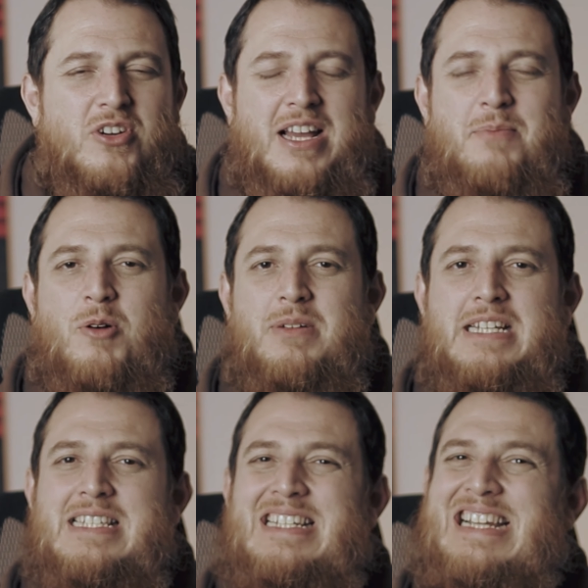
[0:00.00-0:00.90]
I am Mohammed
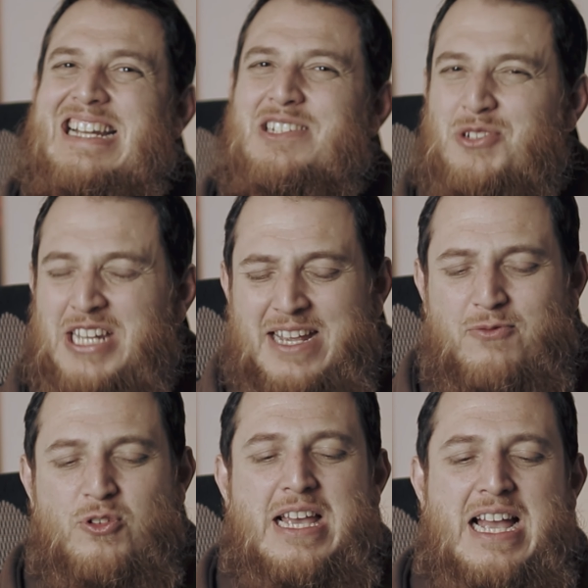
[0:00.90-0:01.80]
Hassan and today
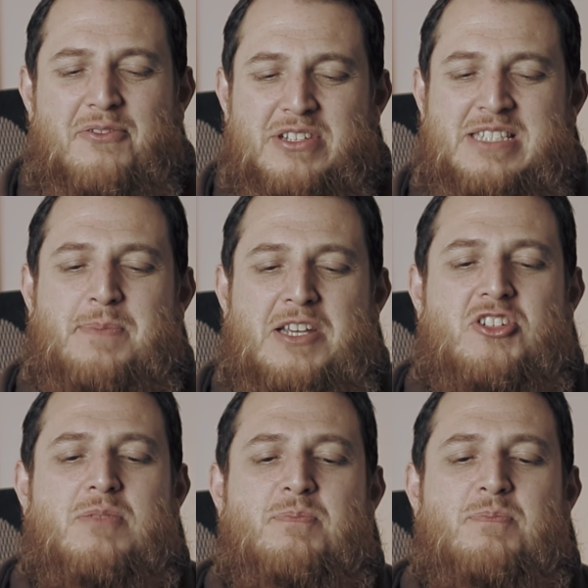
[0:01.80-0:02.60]
we have a special